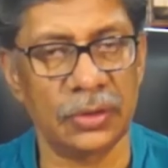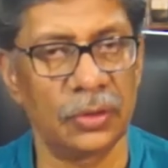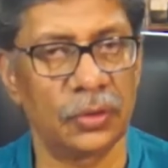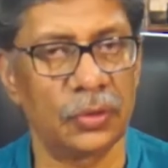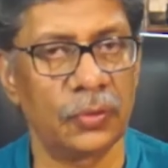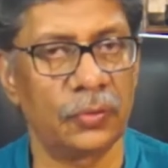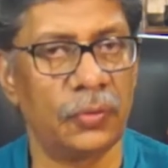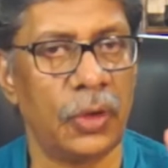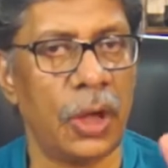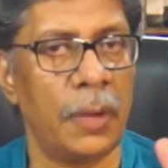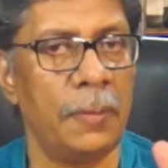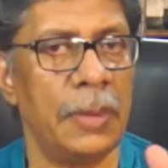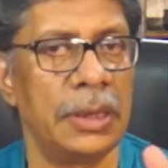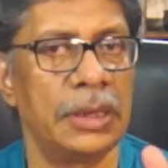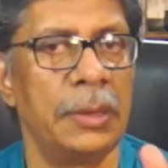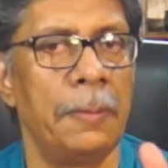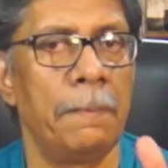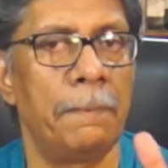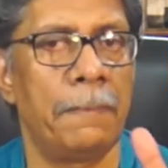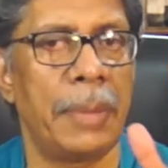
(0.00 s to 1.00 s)
on to form
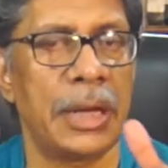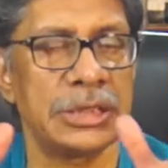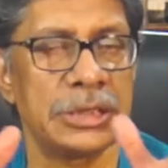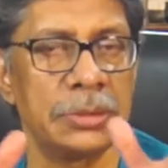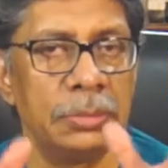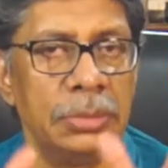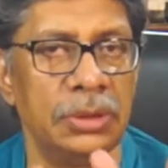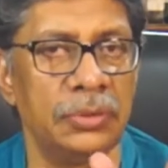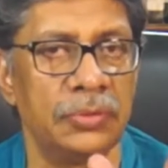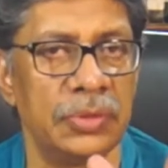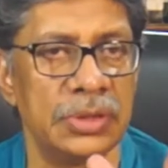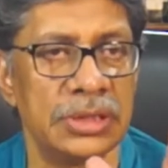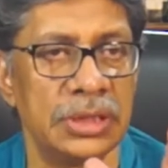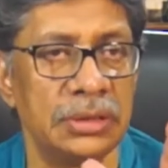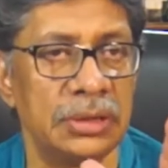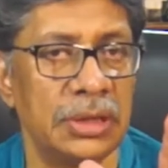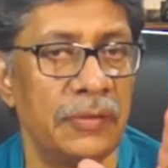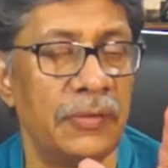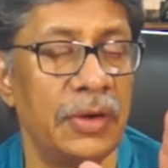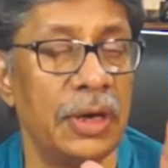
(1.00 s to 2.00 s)
an impassable
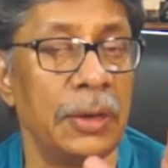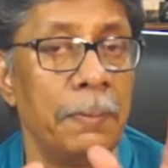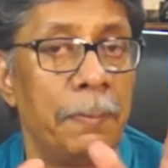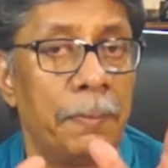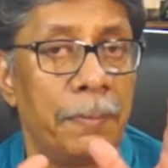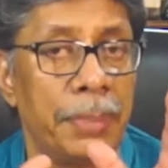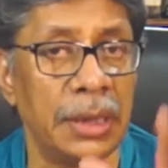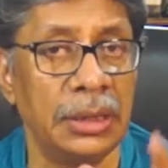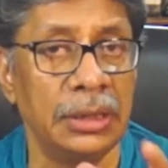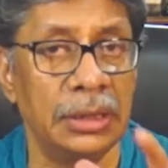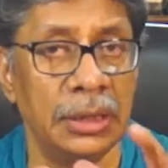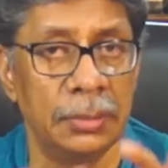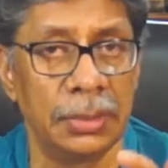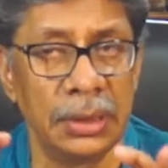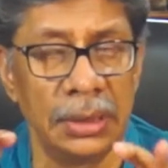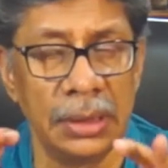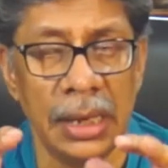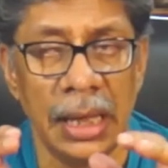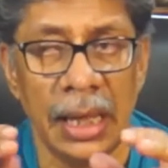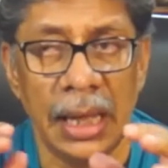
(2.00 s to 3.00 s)
region, they were
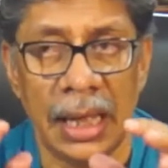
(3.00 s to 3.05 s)
impregnable,